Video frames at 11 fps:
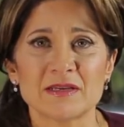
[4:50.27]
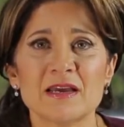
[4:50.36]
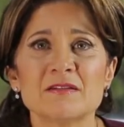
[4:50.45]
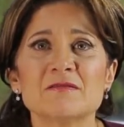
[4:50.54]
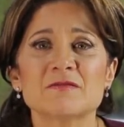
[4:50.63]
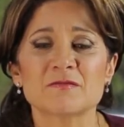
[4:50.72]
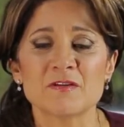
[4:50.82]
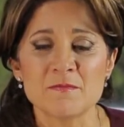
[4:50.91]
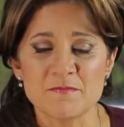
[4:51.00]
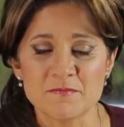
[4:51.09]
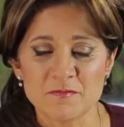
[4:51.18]
And
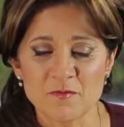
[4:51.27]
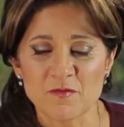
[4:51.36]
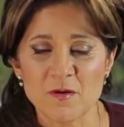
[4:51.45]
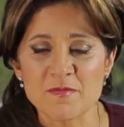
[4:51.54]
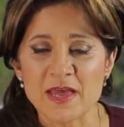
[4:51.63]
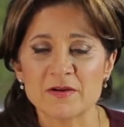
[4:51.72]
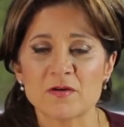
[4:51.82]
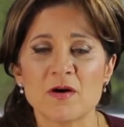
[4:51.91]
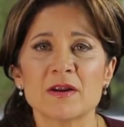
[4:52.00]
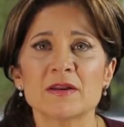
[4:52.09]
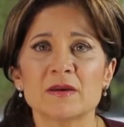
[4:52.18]
from, from then
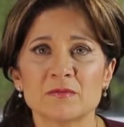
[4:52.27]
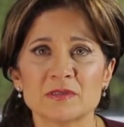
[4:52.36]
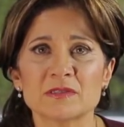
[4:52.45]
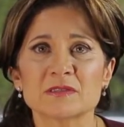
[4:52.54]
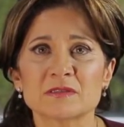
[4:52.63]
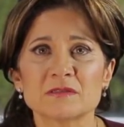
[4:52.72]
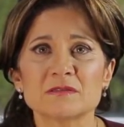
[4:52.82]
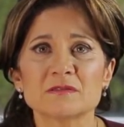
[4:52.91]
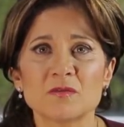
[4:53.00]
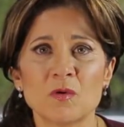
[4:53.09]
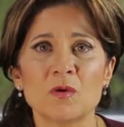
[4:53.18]
on, it was
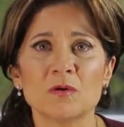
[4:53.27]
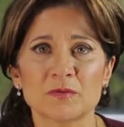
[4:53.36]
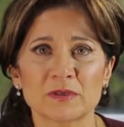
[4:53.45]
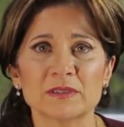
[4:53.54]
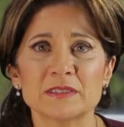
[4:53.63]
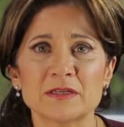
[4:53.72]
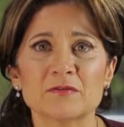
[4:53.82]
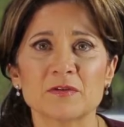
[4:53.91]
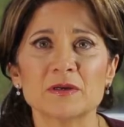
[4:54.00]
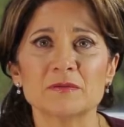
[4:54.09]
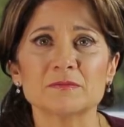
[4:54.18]
all really
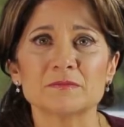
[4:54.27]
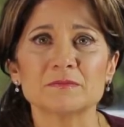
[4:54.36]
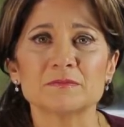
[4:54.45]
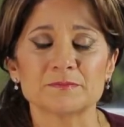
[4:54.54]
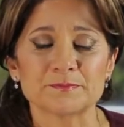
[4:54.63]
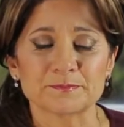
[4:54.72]
different.